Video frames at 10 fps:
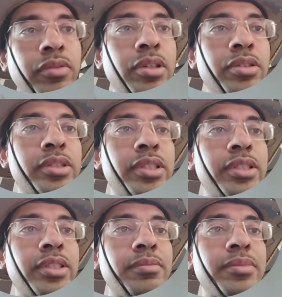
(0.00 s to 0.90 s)
root
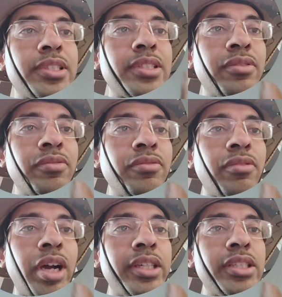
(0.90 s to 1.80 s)
systems,
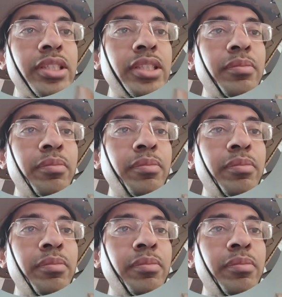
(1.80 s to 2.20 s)
white,